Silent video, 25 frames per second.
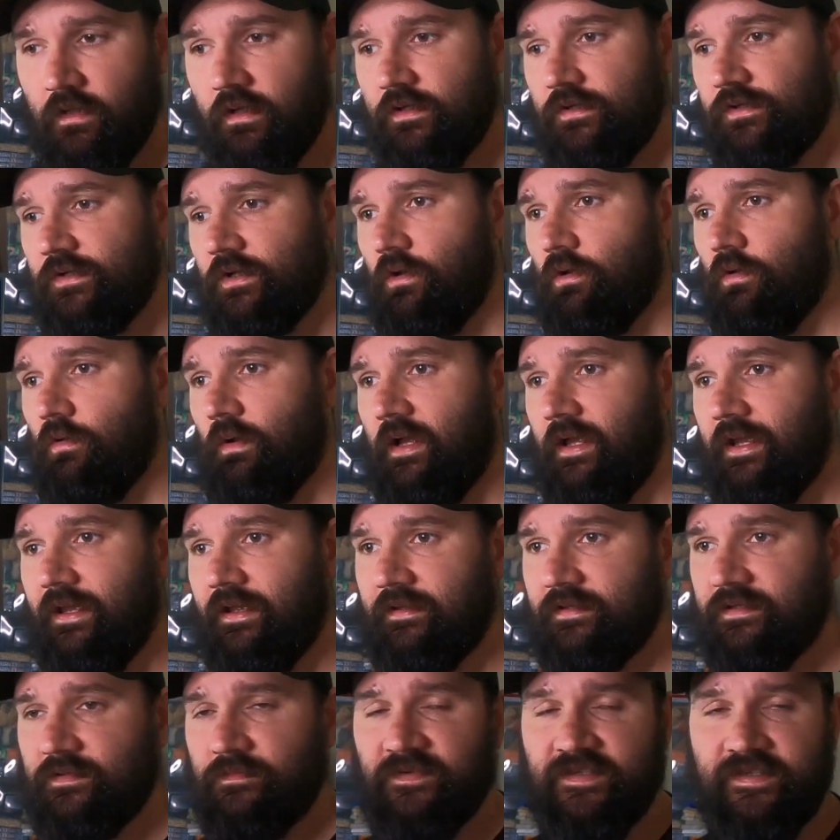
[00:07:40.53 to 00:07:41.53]
So I
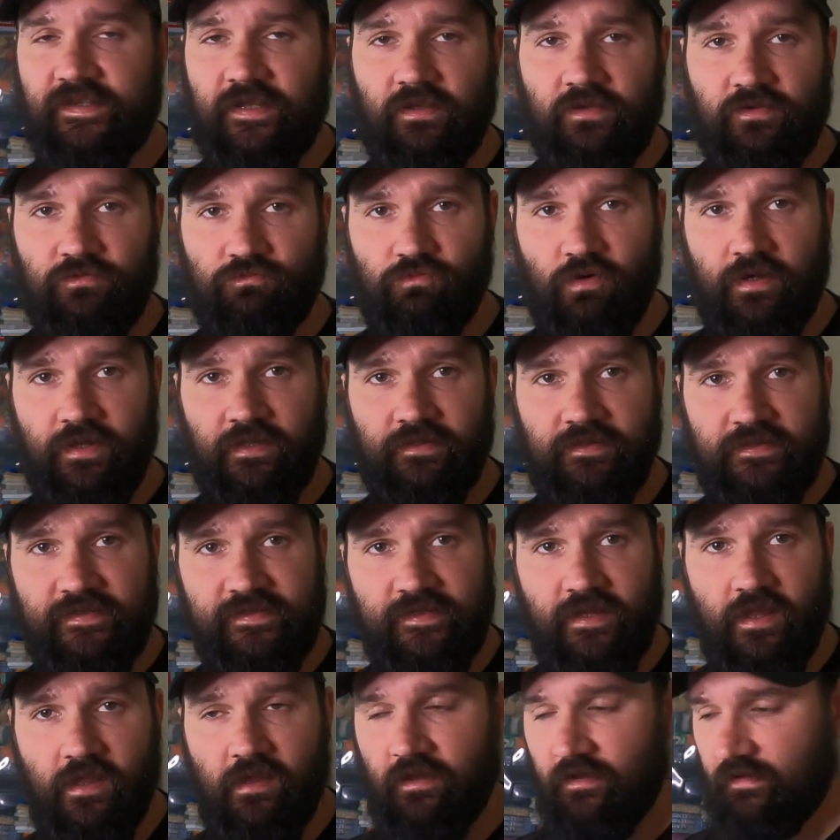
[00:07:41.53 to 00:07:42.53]
had some sales right at the
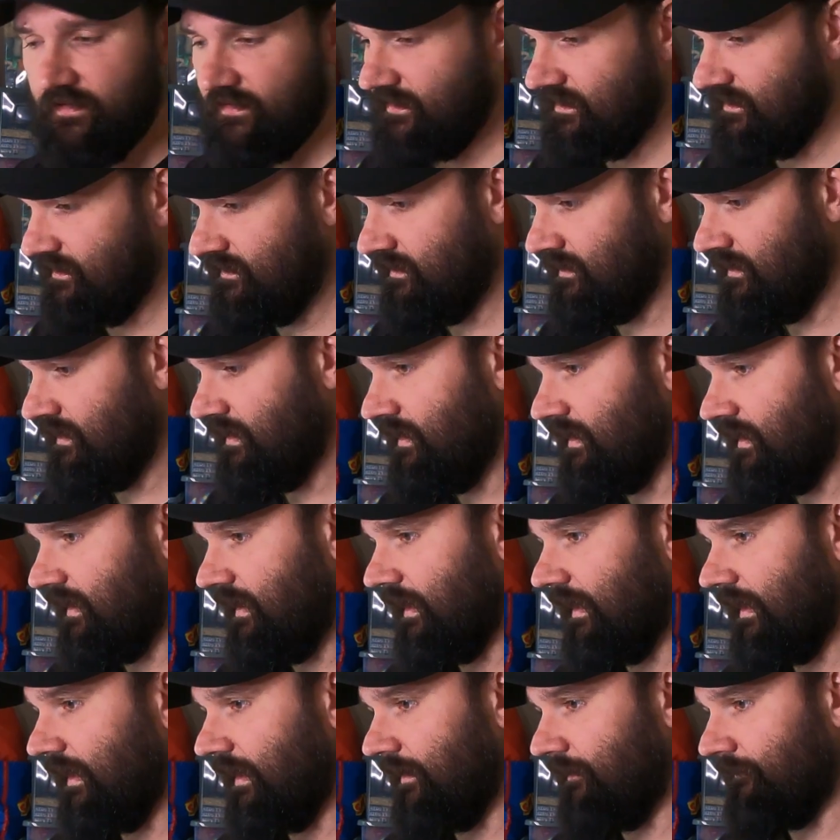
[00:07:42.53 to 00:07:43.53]
start
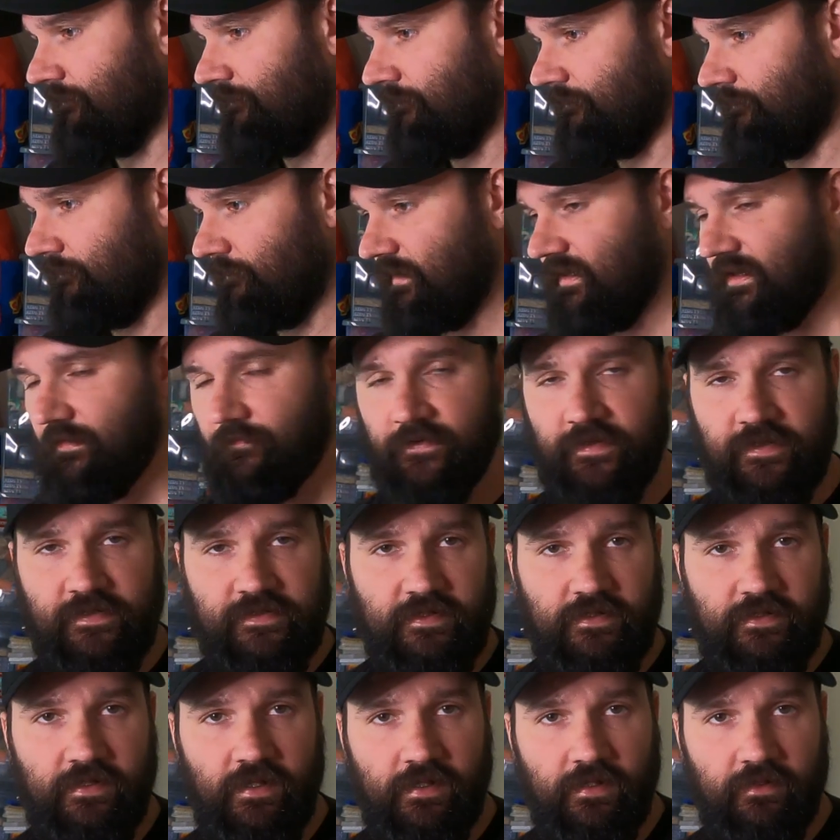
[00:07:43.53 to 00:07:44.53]
with the
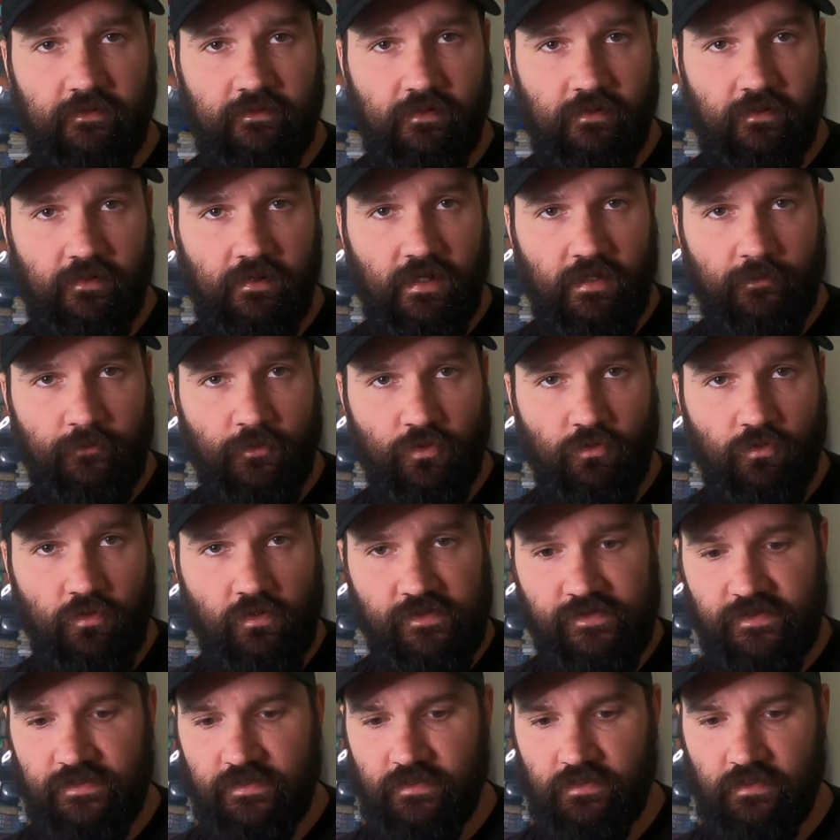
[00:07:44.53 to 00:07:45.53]
Vinted. I had the Animal
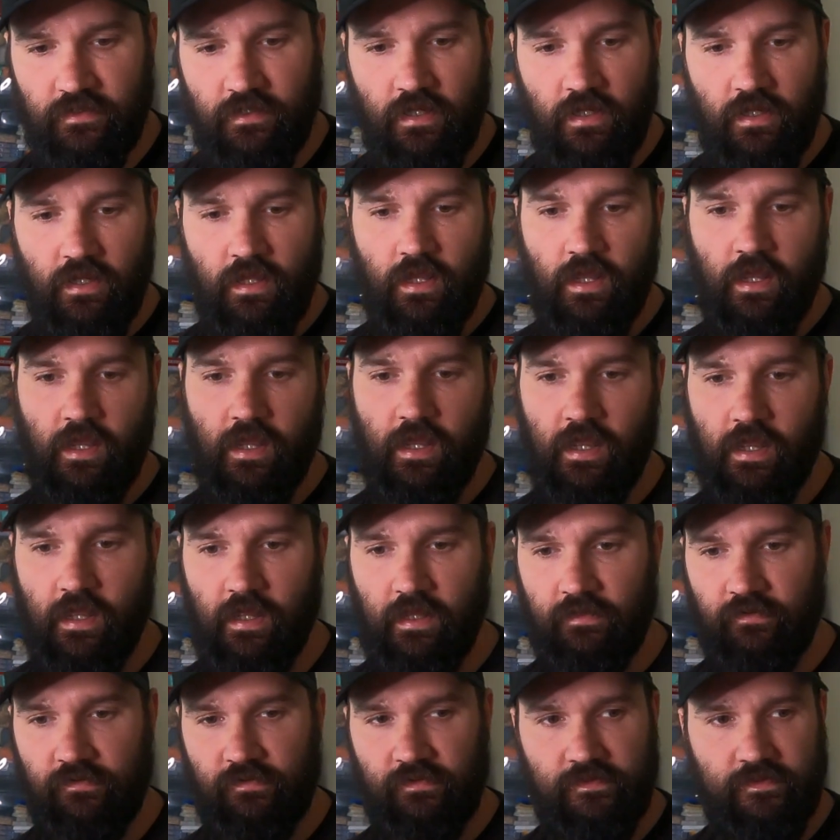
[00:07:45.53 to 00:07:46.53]
Crossing,
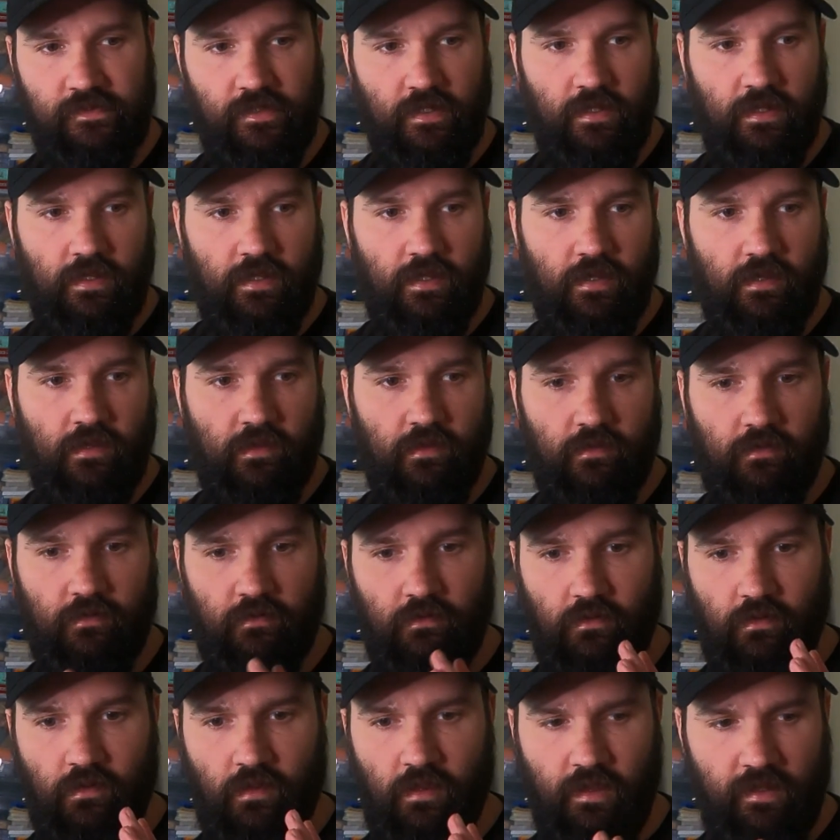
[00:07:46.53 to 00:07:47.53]
and I
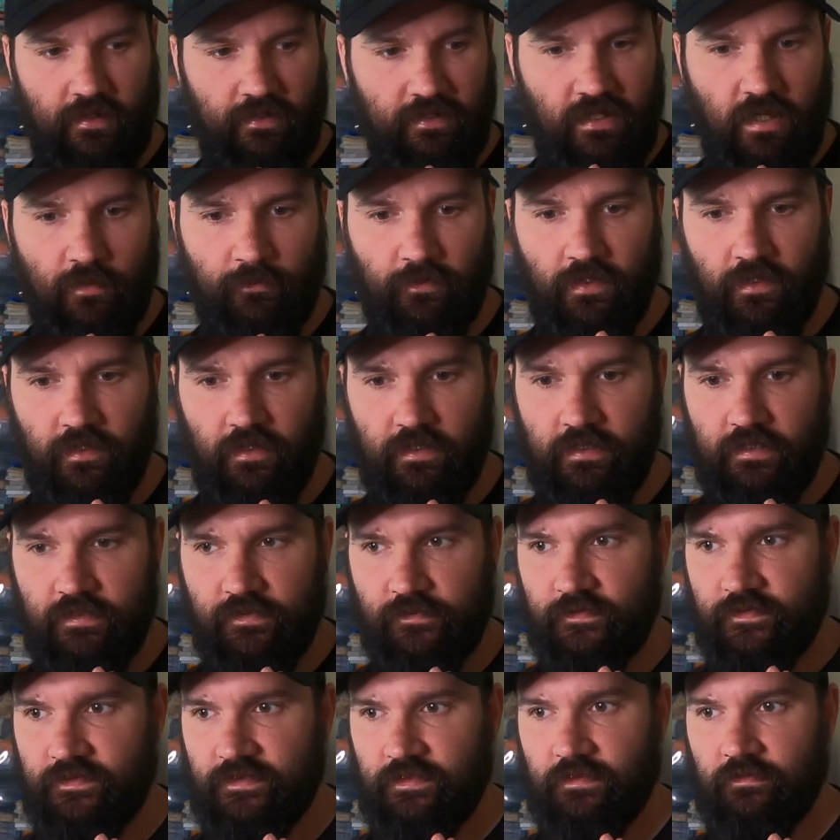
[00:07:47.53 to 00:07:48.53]
had a couple of
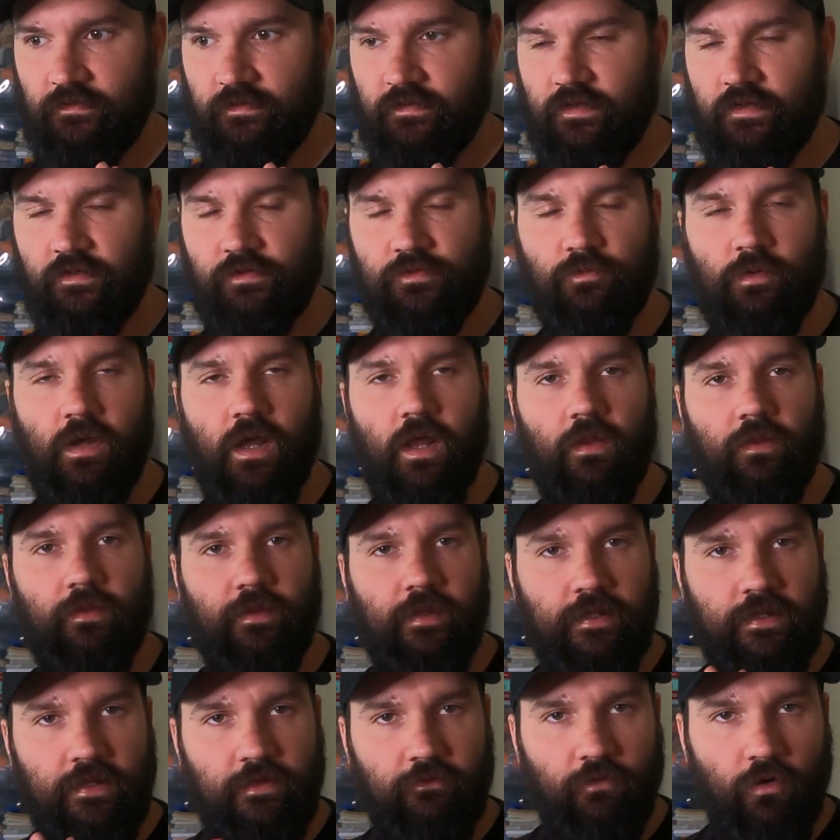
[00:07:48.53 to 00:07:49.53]
these ones in there as well.
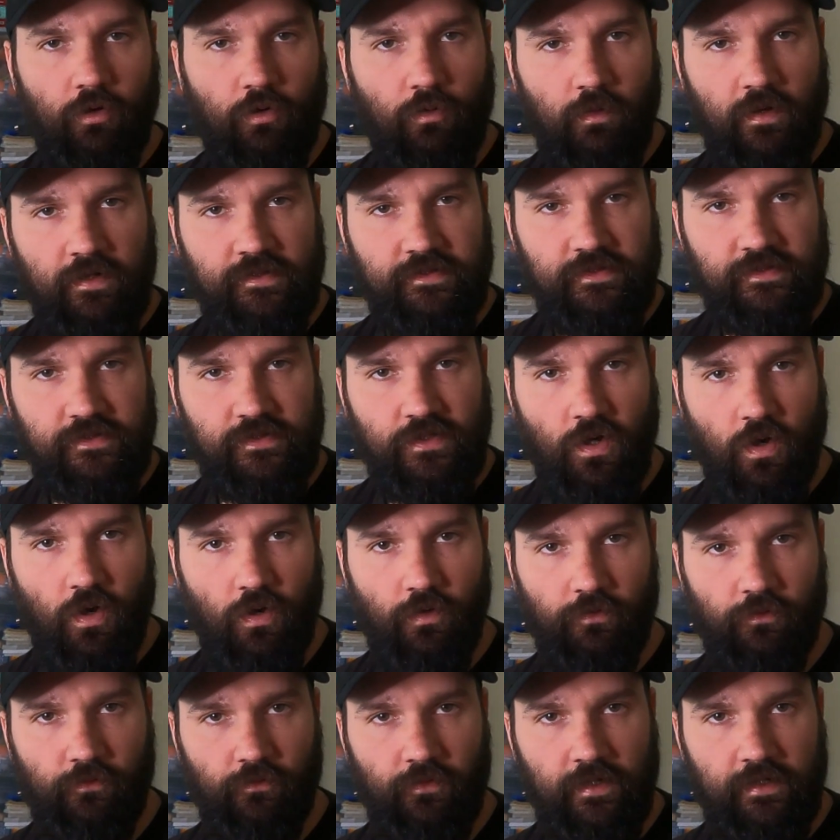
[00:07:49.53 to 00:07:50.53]
The Hero Quest is
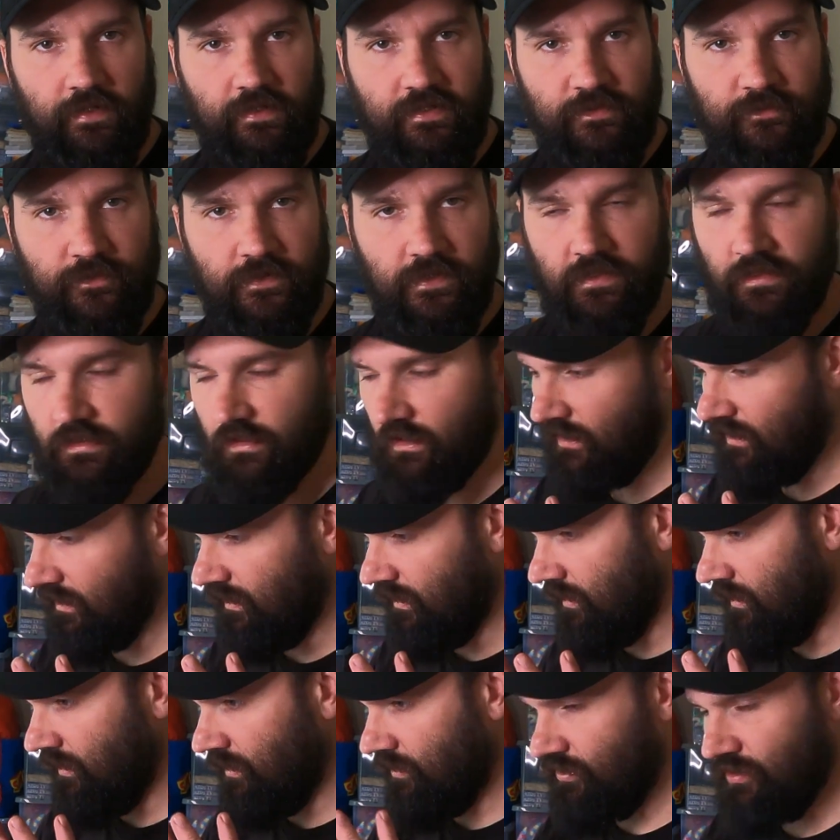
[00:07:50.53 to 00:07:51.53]
gone already, it's been
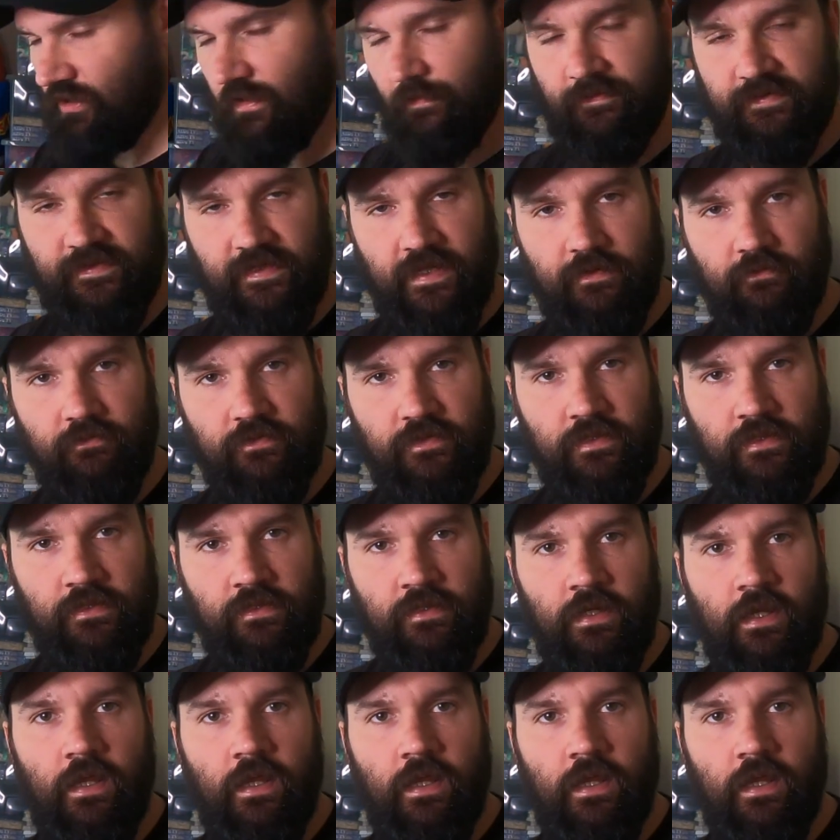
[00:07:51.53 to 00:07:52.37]
shipped out.